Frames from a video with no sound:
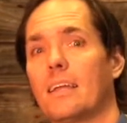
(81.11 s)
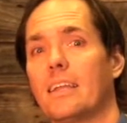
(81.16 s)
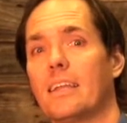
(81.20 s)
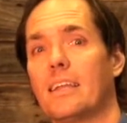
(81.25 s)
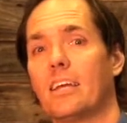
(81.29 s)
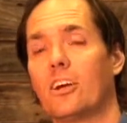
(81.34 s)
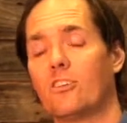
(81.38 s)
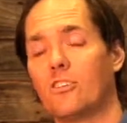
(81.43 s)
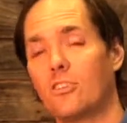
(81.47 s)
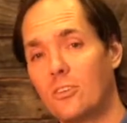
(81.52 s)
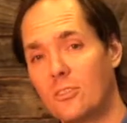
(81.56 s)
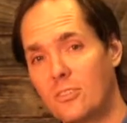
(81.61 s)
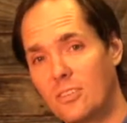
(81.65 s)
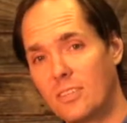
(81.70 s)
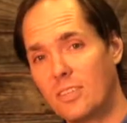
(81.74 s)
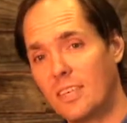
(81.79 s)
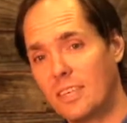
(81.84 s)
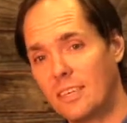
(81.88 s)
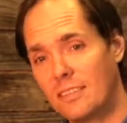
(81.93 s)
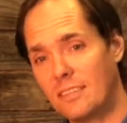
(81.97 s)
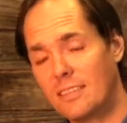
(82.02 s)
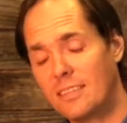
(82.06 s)
Now, those
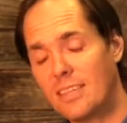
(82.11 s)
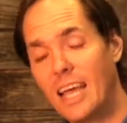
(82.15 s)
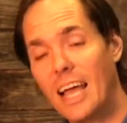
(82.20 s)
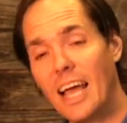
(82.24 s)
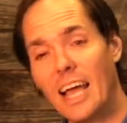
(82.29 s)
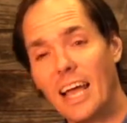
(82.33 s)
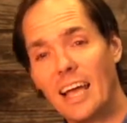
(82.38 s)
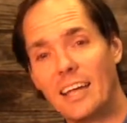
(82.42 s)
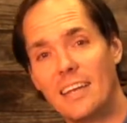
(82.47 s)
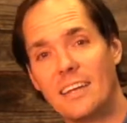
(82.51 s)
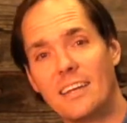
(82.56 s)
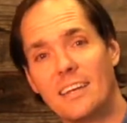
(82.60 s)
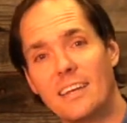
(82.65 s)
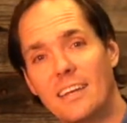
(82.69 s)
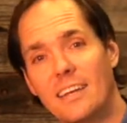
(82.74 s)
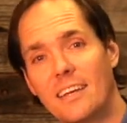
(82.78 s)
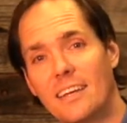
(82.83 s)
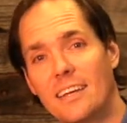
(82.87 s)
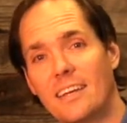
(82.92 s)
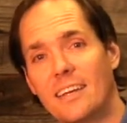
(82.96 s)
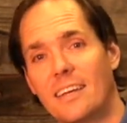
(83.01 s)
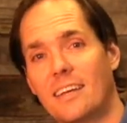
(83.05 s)
things said,
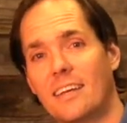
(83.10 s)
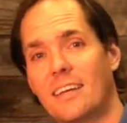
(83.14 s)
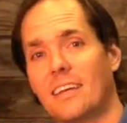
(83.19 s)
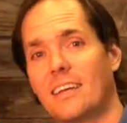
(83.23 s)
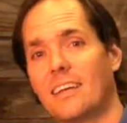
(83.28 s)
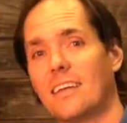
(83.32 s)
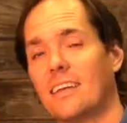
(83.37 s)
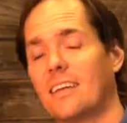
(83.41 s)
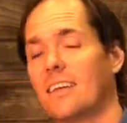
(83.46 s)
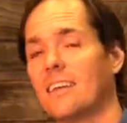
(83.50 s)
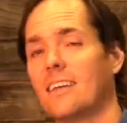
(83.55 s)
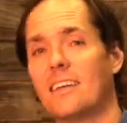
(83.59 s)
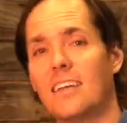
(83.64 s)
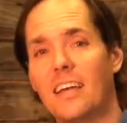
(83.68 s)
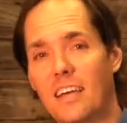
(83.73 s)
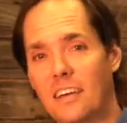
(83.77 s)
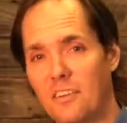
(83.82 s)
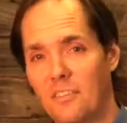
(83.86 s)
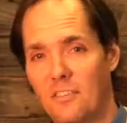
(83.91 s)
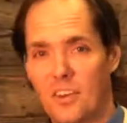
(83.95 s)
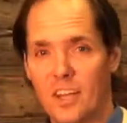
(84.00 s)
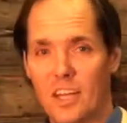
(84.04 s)

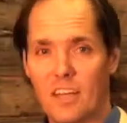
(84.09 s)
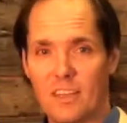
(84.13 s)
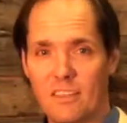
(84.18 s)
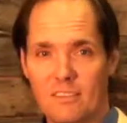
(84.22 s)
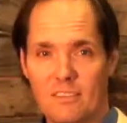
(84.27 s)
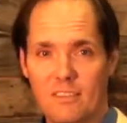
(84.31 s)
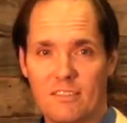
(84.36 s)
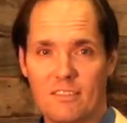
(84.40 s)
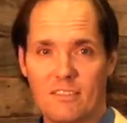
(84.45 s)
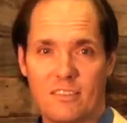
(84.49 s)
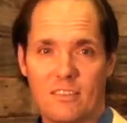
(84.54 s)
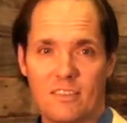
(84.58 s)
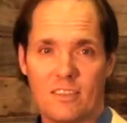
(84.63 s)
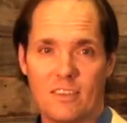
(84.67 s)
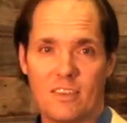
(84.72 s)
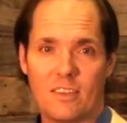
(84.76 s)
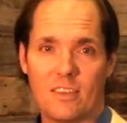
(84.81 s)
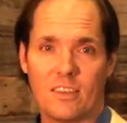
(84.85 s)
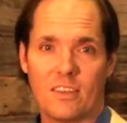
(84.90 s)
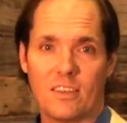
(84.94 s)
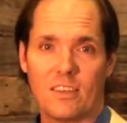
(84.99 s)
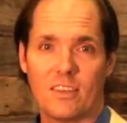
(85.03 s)
none of us
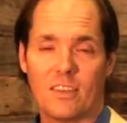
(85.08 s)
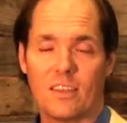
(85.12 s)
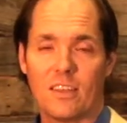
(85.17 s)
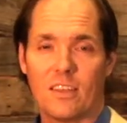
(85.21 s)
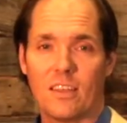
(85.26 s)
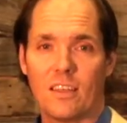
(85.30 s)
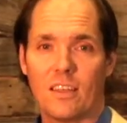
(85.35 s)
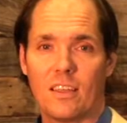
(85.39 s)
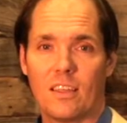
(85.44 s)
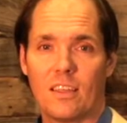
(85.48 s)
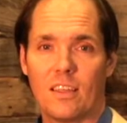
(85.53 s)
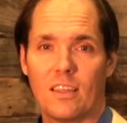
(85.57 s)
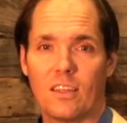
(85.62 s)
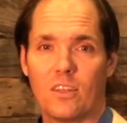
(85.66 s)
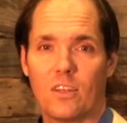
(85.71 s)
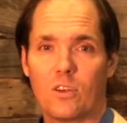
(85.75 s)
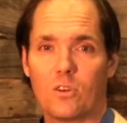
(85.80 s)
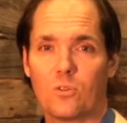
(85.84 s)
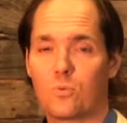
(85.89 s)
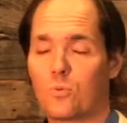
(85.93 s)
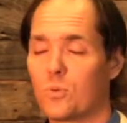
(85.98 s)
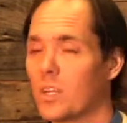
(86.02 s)

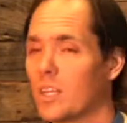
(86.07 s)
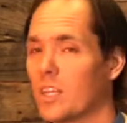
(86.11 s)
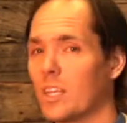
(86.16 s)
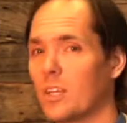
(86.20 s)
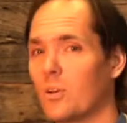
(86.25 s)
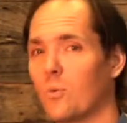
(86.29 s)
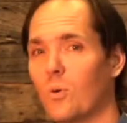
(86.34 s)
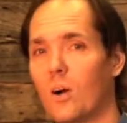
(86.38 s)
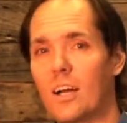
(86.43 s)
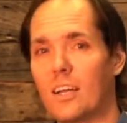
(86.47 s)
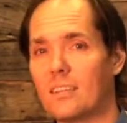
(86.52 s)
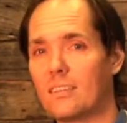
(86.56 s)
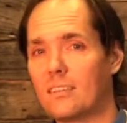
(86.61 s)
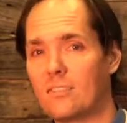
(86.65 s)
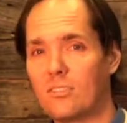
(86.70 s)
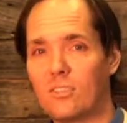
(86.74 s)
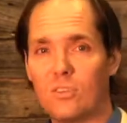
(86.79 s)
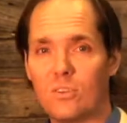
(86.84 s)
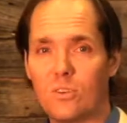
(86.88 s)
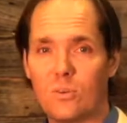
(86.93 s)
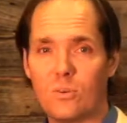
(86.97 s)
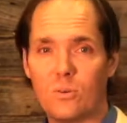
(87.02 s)
really want
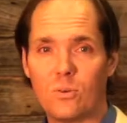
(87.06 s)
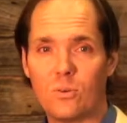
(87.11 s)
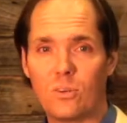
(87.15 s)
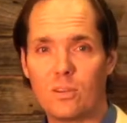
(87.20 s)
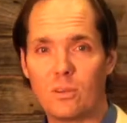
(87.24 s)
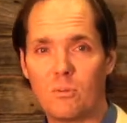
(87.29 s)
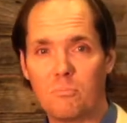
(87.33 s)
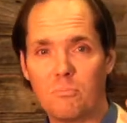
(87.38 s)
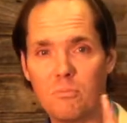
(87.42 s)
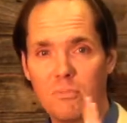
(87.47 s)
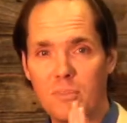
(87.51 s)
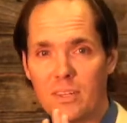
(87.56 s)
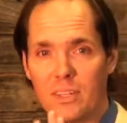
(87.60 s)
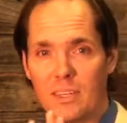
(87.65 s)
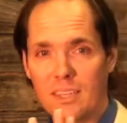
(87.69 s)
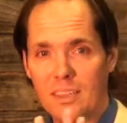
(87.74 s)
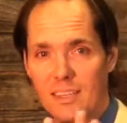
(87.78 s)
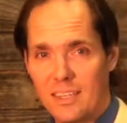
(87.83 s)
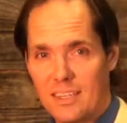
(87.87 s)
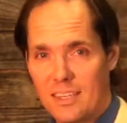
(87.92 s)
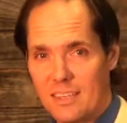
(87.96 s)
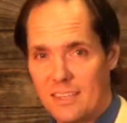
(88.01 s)
to
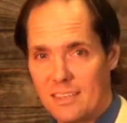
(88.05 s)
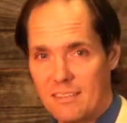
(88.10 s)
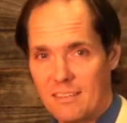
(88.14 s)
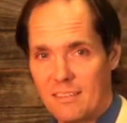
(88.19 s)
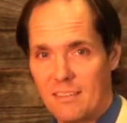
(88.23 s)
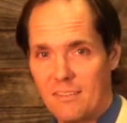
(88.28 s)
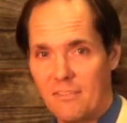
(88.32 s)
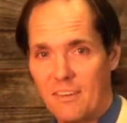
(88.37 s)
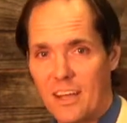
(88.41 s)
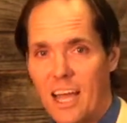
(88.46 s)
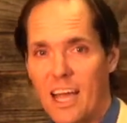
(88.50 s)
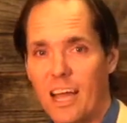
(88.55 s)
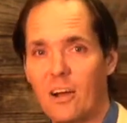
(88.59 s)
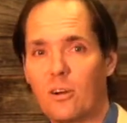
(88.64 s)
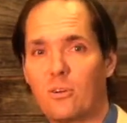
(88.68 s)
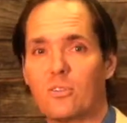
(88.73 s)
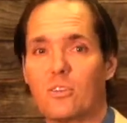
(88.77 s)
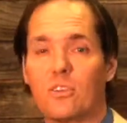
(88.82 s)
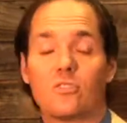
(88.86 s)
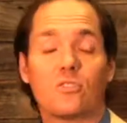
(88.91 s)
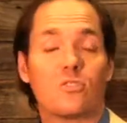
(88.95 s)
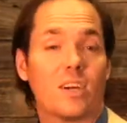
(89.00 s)
completely
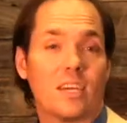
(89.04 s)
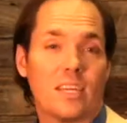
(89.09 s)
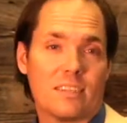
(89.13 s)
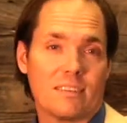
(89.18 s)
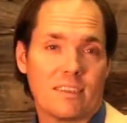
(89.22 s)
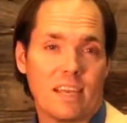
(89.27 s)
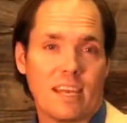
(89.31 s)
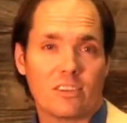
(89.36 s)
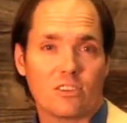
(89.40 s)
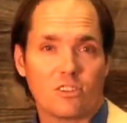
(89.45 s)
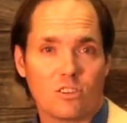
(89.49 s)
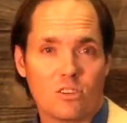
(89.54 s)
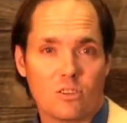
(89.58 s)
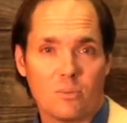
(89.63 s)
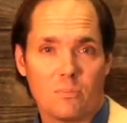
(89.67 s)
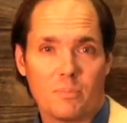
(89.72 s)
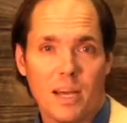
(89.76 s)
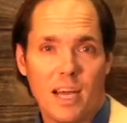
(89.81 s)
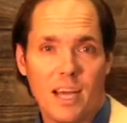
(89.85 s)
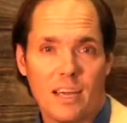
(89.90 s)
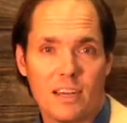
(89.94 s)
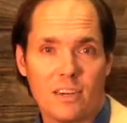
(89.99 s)
disavow the transactional
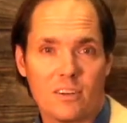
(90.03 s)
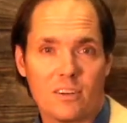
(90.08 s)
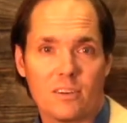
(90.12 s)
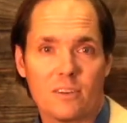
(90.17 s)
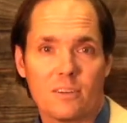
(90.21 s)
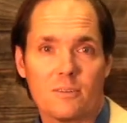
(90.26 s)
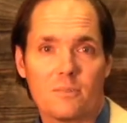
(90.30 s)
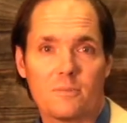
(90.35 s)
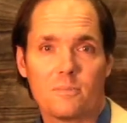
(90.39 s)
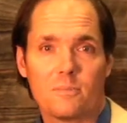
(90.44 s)
buyer.